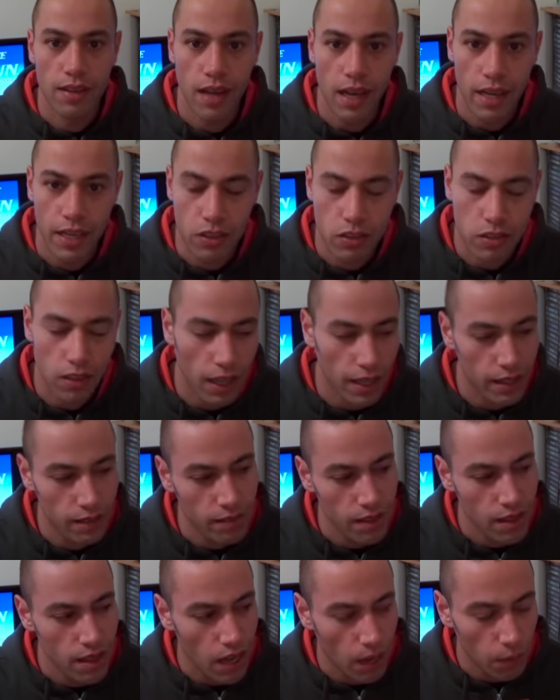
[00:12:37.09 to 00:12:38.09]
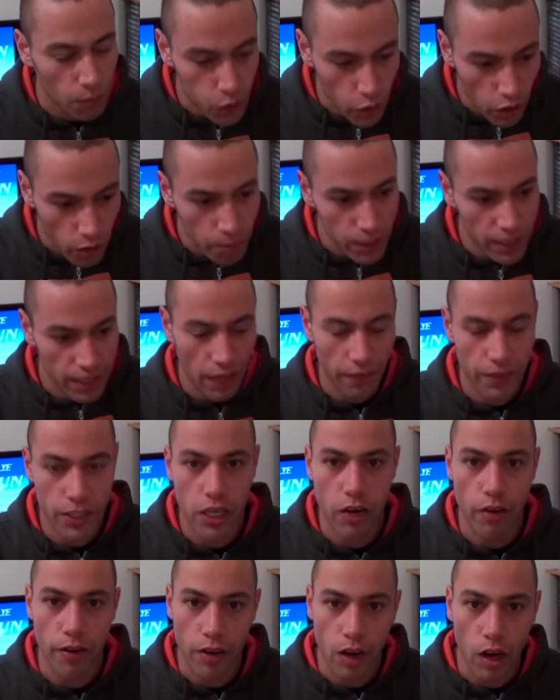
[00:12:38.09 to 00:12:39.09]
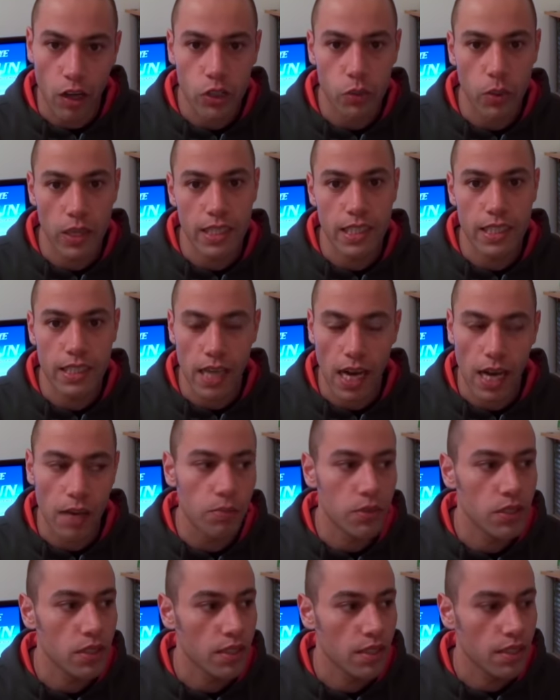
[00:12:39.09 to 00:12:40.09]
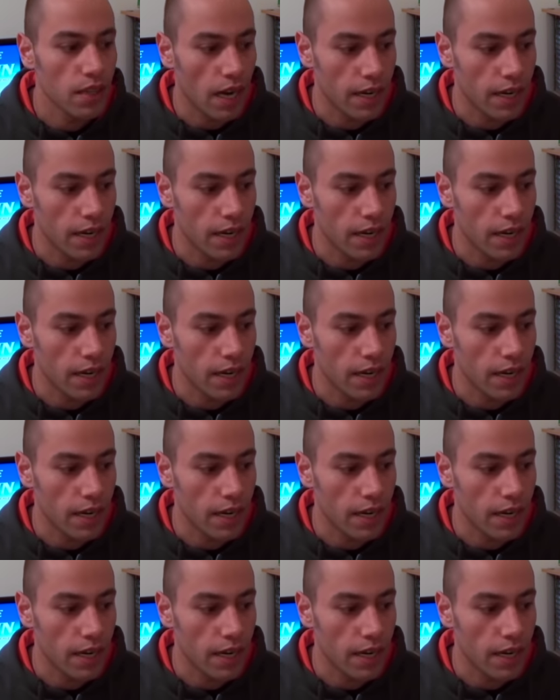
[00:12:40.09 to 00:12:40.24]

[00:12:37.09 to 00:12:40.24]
and you're just like, I'm sure I've been down this corridor 20 times,